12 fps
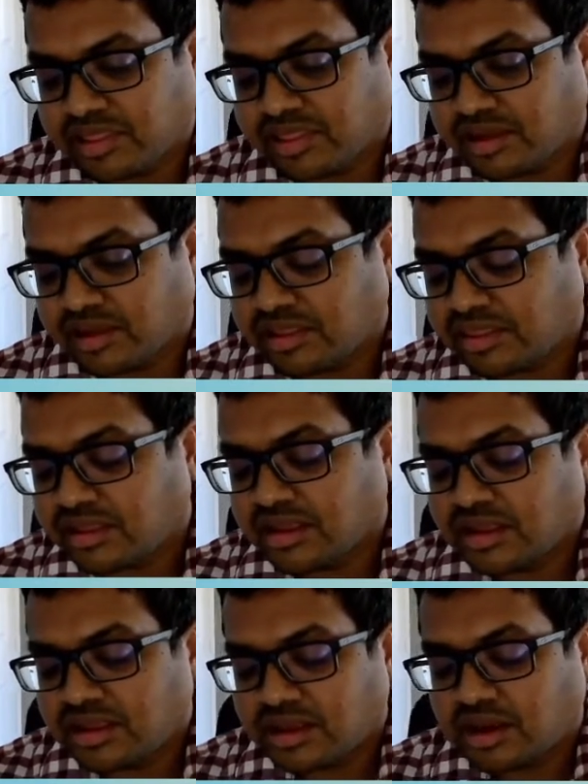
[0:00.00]
size
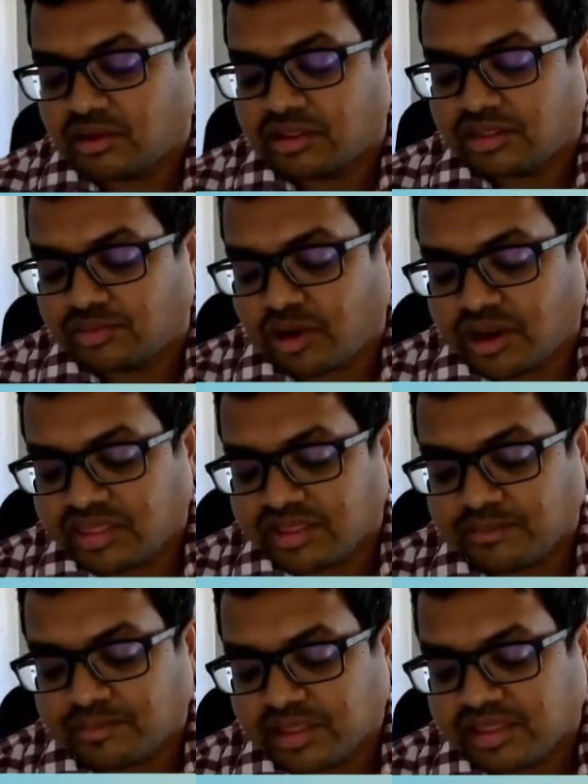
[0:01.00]
or the smallest
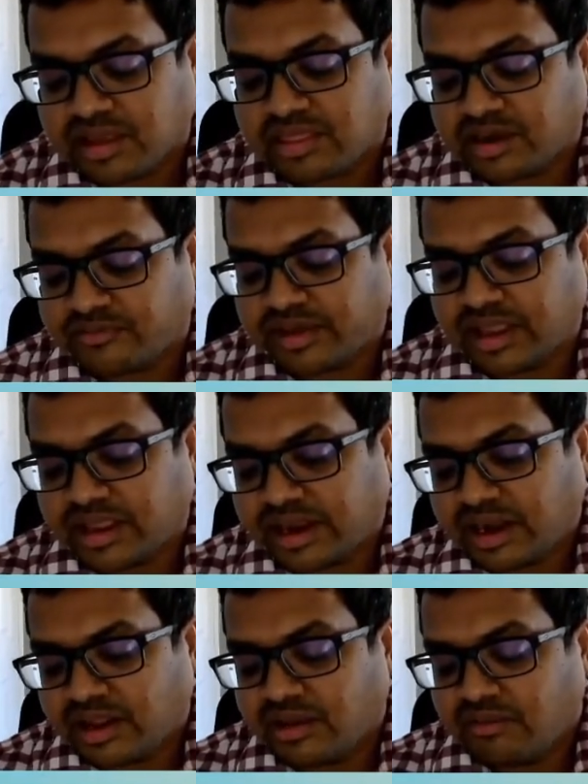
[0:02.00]
sample size that we can
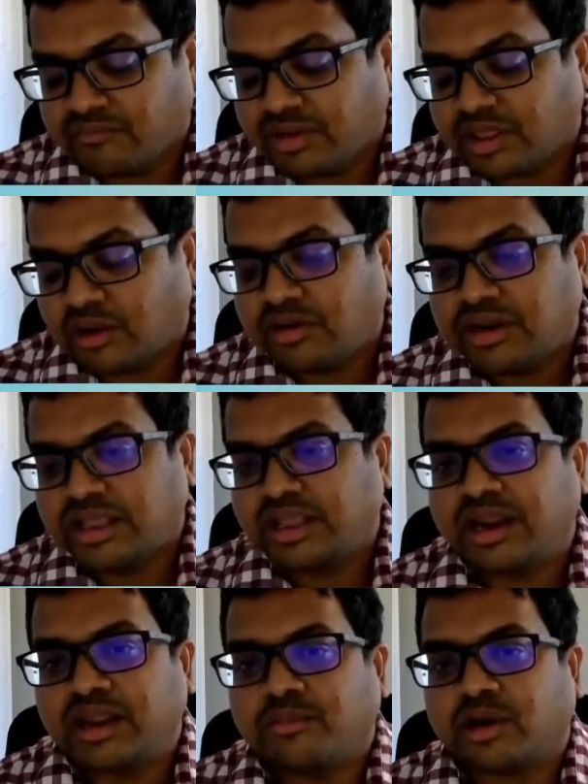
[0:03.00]
get without
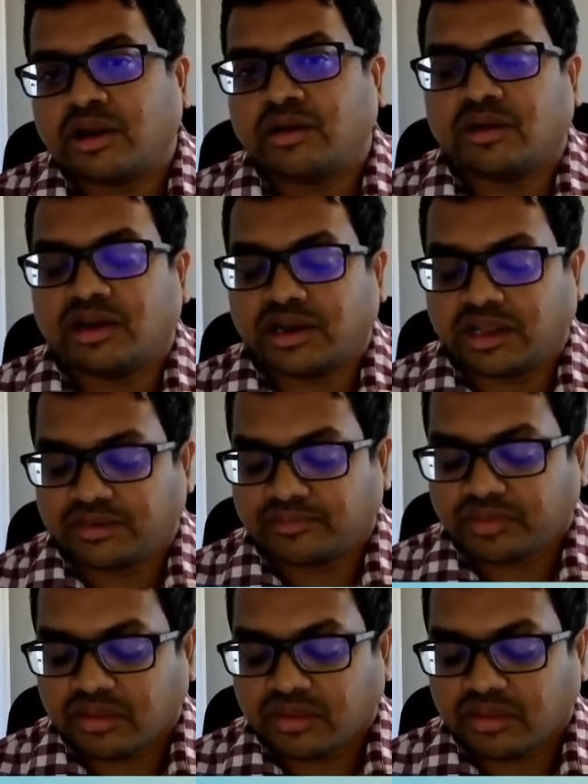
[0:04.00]
degrading model quality.